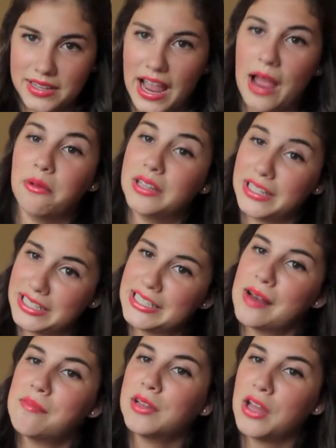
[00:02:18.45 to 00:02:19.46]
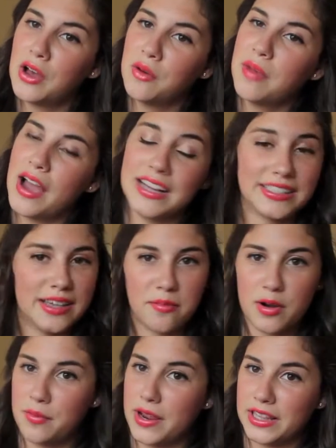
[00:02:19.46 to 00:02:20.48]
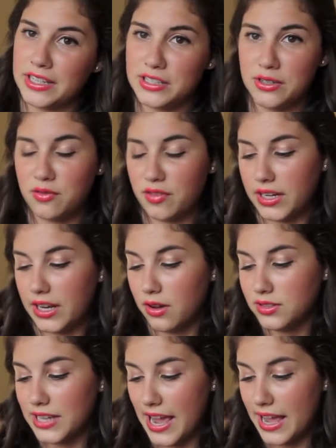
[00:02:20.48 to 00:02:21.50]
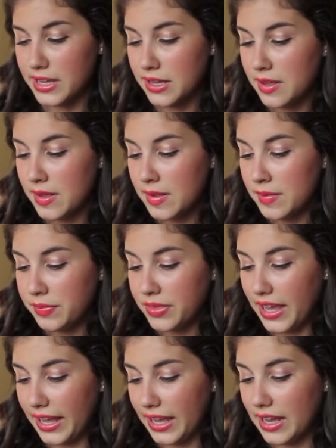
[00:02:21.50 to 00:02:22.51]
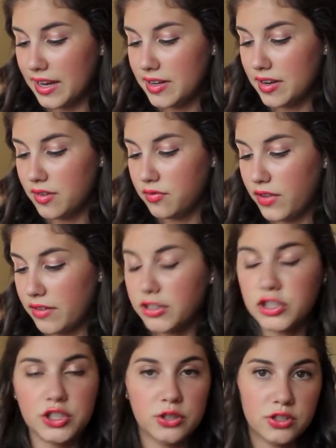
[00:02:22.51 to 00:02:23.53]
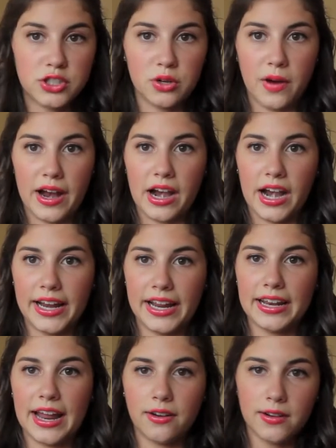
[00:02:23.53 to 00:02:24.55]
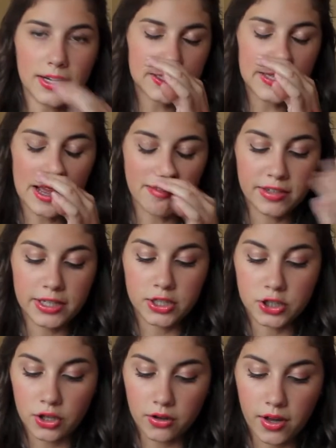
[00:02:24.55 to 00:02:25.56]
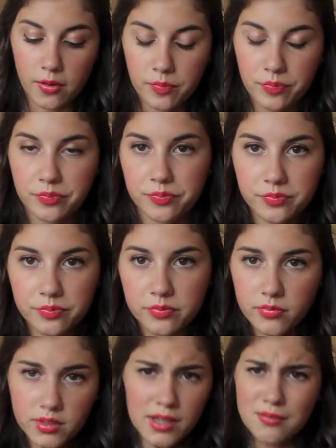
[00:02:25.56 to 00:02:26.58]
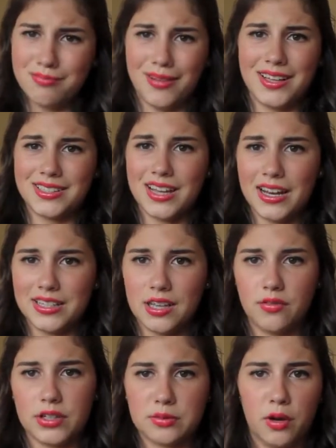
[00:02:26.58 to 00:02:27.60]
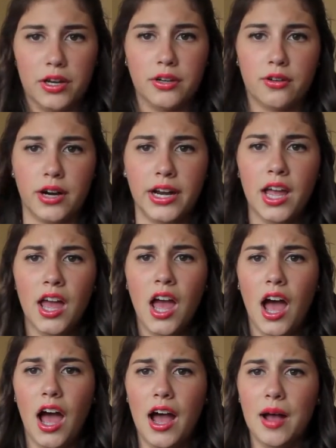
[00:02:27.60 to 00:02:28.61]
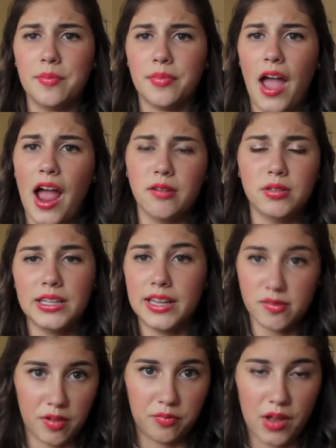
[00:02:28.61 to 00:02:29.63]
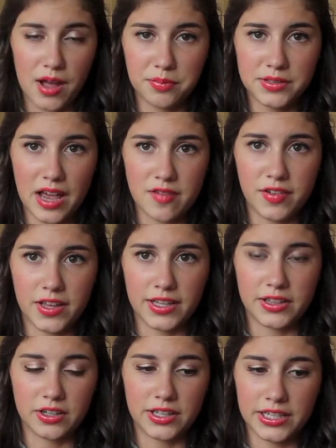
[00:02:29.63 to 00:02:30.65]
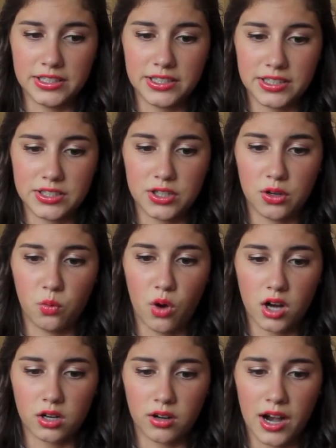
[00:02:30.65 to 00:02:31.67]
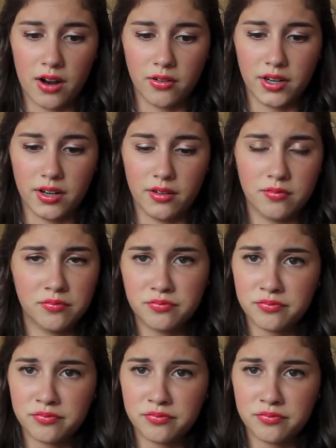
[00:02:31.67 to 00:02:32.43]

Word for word: I will link down below my summer bathing suit video tag. And favorite shoes to wear. And I don't actually have any to show you but it's kind of self-explanatory. Um, I really like flip-flops. I feel like they're the easiest to walk around and,